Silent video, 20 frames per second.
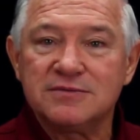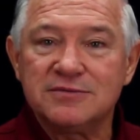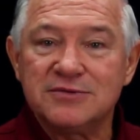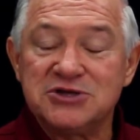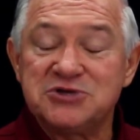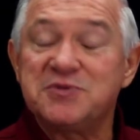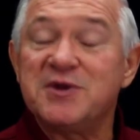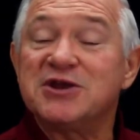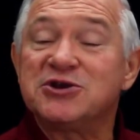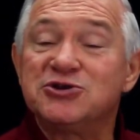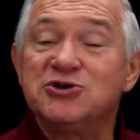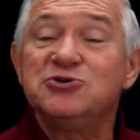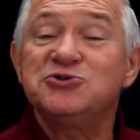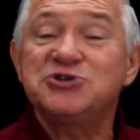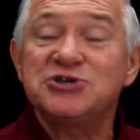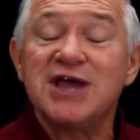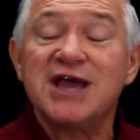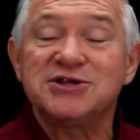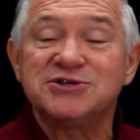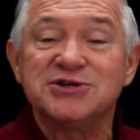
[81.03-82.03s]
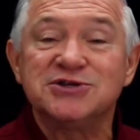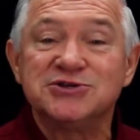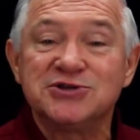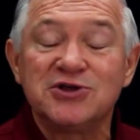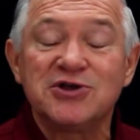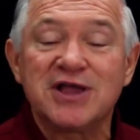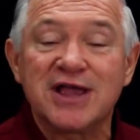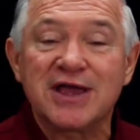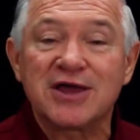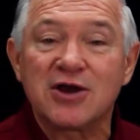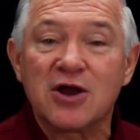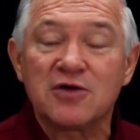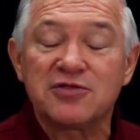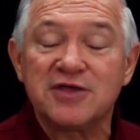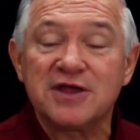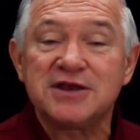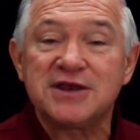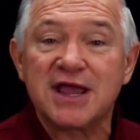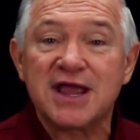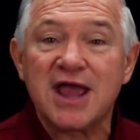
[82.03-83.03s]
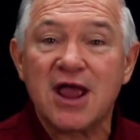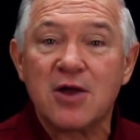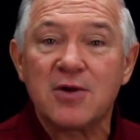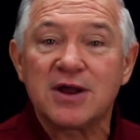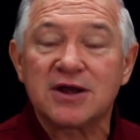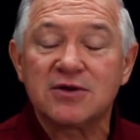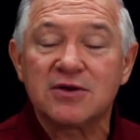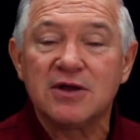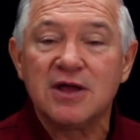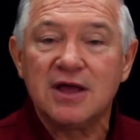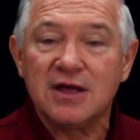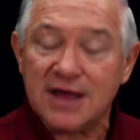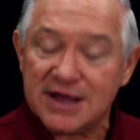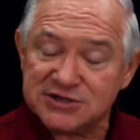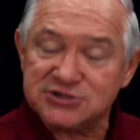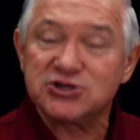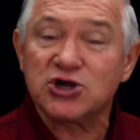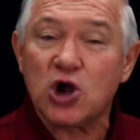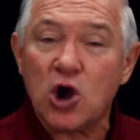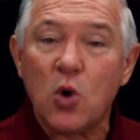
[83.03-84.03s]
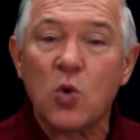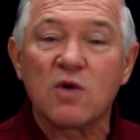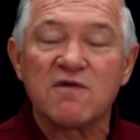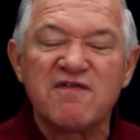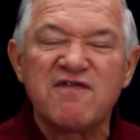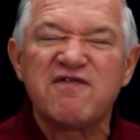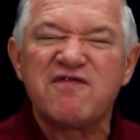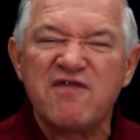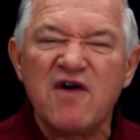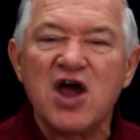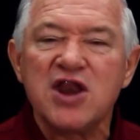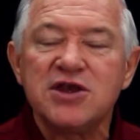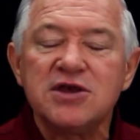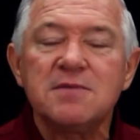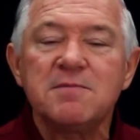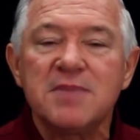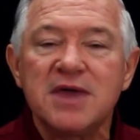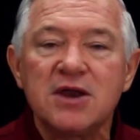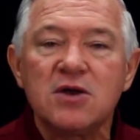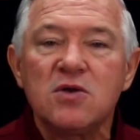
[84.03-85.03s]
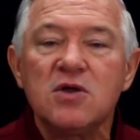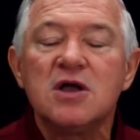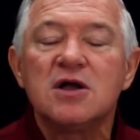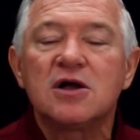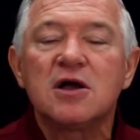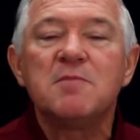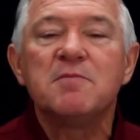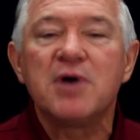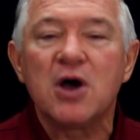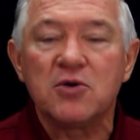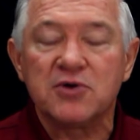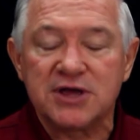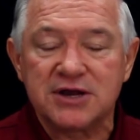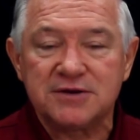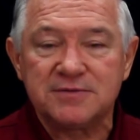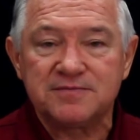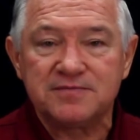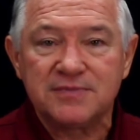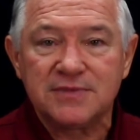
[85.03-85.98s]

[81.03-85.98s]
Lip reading: We spent 2 sessions looking at authentic character. That's the core, fundamental component.